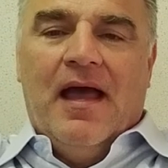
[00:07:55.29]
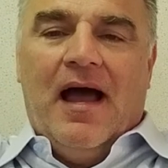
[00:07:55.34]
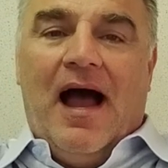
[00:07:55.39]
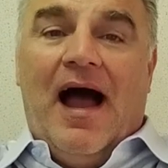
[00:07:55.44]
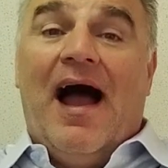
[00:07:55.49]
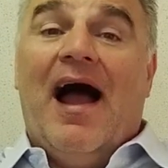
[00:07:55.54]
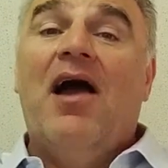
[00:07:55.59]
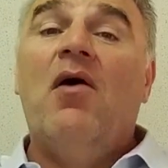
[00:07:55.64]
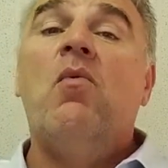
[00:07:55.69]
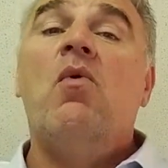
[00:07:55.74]

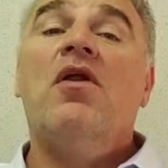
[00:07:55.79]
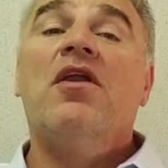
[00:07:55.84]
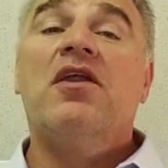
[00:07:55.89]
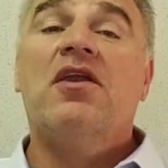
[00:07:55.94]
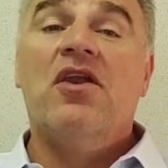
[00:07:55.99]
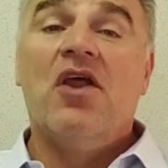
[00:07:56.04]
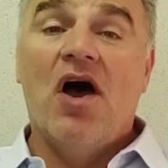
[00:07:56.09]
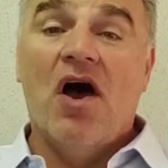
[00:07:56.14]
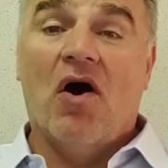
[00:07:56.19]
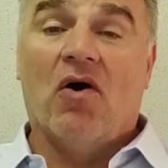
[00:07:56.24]
I want to
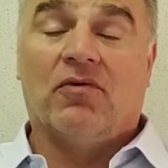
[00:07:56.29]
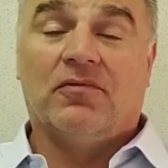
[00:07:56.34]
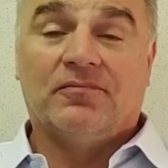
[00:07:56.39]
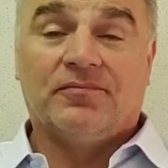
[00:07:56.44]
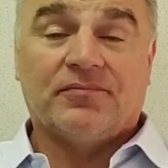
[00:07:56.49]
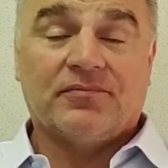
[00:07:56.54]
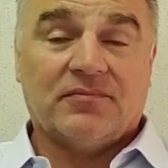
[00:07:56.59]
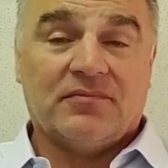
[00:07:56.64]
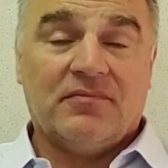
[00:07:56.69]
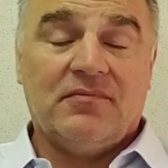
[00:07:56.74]
know,
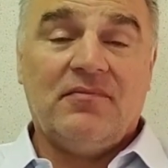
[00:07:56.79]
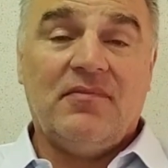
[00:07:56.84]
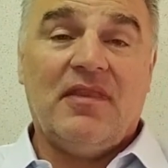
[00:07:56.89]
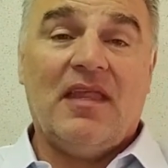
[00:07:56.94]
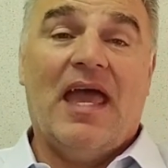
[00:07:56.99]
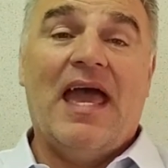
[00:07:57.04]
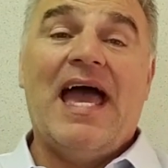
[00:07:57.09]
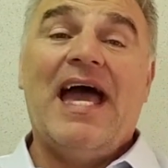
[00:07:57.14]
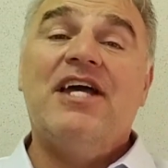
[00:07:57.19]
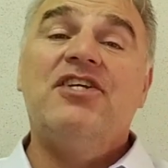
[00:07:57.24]

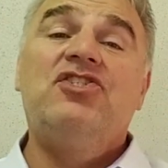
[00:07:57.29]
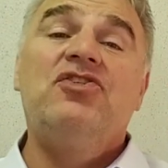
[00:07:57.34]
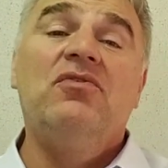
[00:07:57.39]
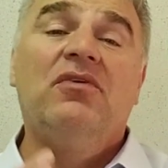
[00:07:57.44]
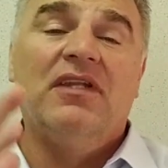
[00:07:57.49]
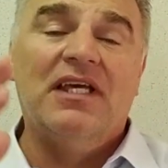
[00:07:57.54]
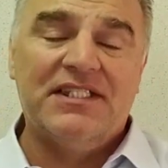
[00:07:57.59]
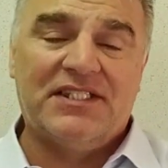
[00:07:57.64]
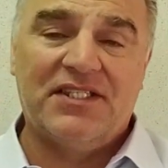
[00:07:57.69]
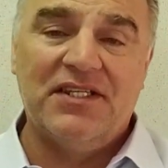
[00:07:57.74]
as you
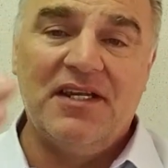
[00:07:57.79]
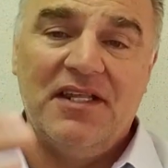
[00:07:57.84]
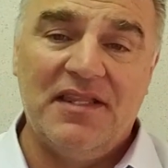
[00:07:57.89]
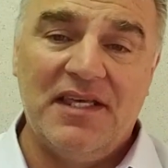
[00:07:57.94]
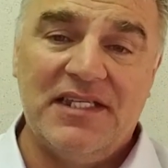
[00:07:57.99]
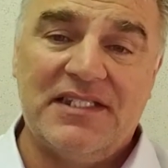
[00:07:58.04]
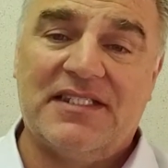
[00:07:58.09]
listen to this,